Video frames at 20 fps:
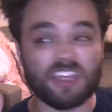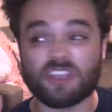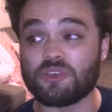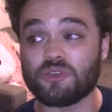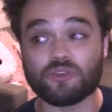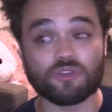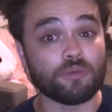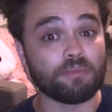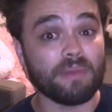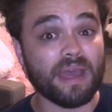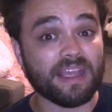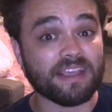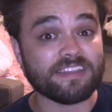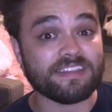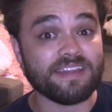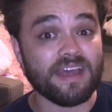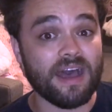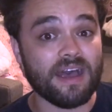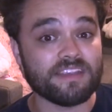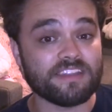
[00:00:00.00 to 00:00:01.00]
They're YouTube
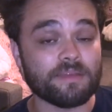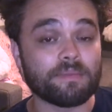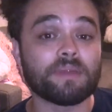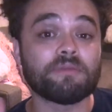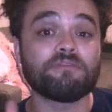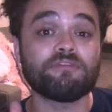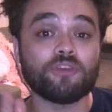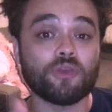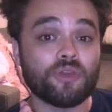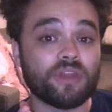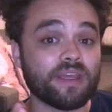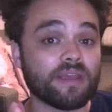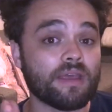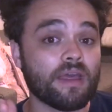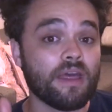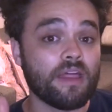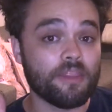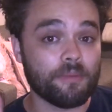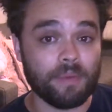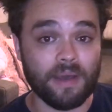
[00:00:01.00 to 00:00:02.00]
megastars. They've been
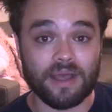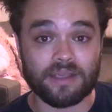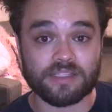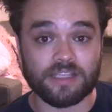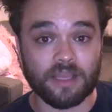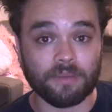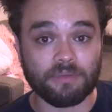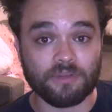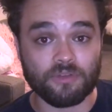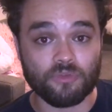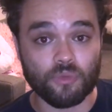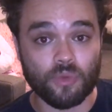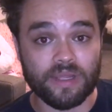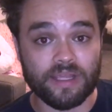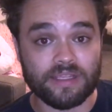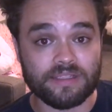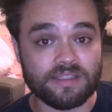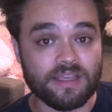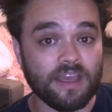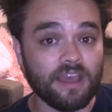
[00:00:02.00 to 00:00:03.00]
feuding the past couple of
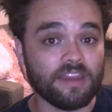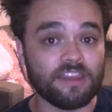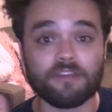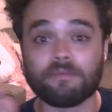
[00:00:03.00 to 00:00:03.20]
weeks.